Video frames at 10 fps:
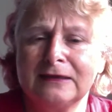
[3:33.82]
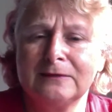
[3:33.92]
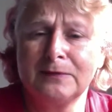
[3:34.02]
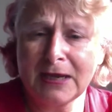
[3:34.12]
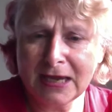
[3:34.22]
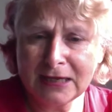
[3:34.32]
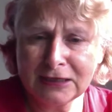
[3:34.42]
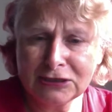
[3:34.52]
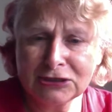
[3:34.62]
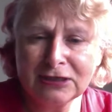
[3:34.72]

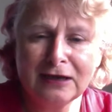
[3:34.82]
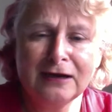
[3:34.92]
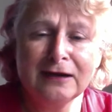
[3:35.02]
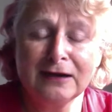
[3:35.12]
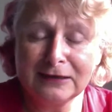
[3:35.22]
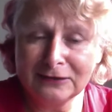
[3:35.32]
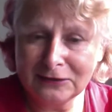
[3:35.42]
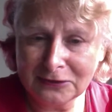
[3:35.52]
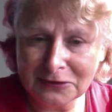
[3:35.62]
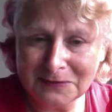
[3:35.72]
beige,
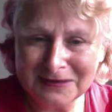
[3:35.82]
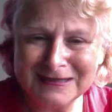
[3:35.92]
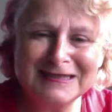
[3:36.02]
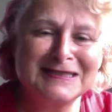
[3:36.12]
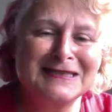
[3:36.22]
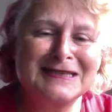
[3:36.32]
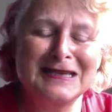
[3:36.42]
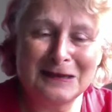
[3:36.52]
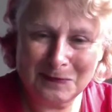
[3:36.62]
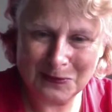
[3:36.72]
anonymous
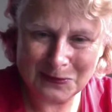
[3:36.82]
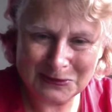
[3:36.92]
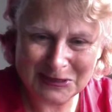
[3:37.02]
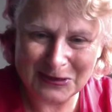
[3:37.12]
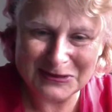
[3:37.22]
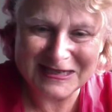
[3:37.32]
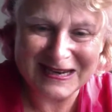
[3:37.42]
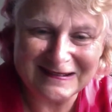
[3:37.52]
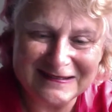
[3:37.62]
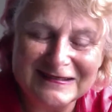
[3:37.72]
airport
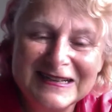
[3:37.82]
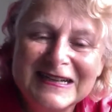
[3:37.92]
hotel.